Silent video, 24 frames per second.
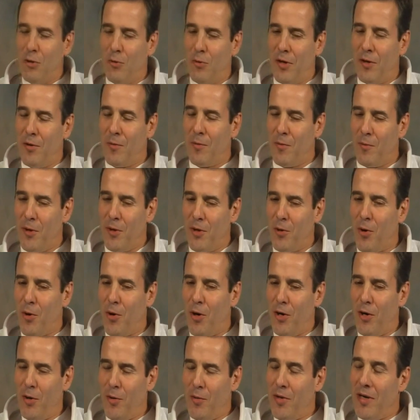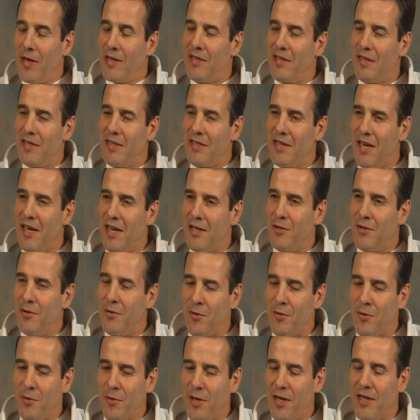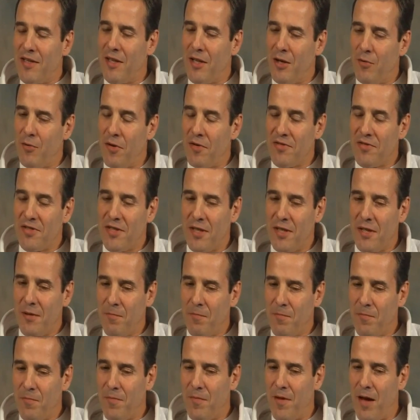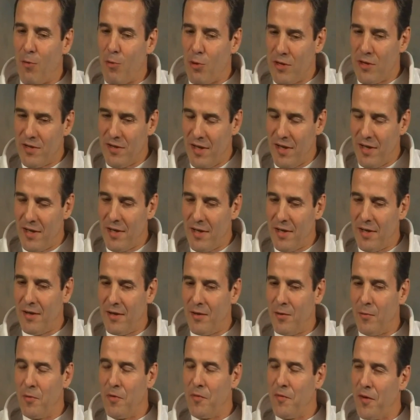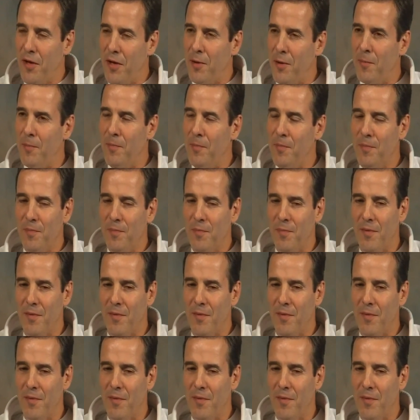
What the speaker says: Well, when Rorion Gracie decided to create the UFC, I was there with him,